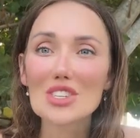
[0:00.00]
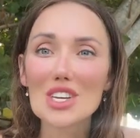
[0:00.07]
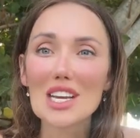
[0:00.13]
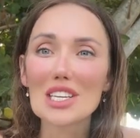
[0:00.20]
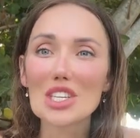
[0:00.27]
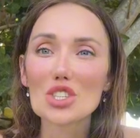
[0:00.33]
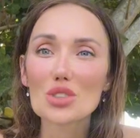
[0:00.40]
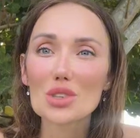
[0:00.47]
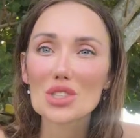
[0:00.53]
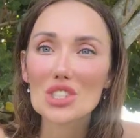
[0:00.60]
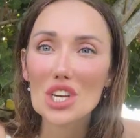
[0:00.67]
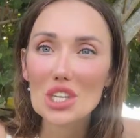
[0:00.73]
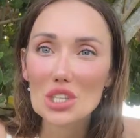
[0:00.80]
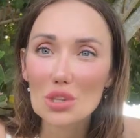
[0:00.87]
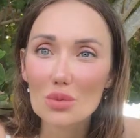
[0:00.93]
Change it,
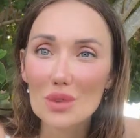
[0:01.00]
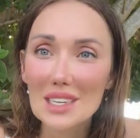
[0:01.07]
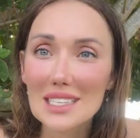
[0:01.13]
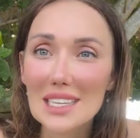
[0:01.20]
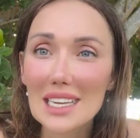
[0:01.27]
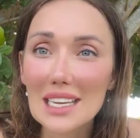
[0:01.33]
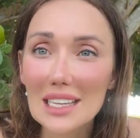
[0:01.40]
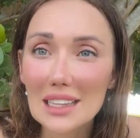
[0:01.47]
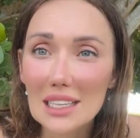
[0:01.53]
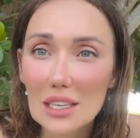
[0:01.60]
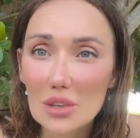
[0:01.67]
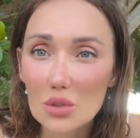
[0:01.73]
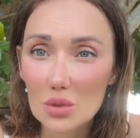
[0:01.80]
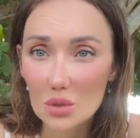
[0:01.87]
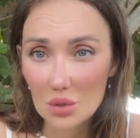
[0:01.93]
change it within
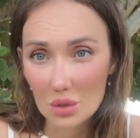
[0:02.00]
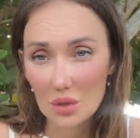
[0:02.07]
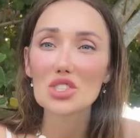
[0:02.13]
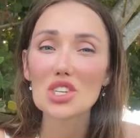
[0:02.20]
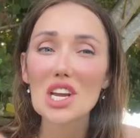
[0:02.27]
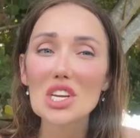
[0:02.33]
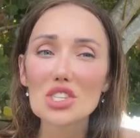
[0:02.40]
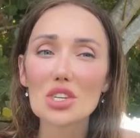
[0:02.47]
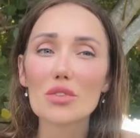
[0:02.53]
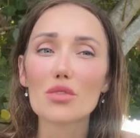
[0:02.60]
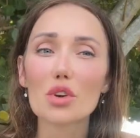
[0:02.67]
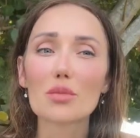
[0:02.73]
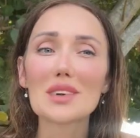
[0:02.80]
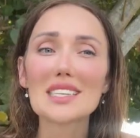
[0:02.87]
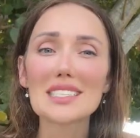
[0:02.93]
you. Change it
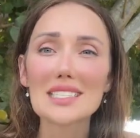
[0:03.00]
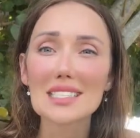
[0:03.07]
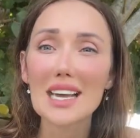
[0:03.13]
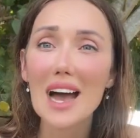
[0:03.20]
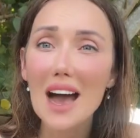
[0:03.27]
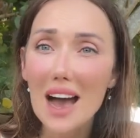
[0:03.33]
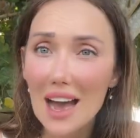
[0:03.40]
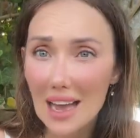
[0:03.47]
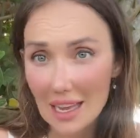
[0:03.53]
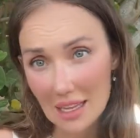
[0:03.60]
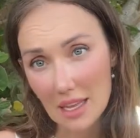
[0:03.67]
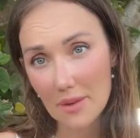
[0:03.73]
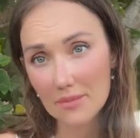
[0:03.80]
from inside.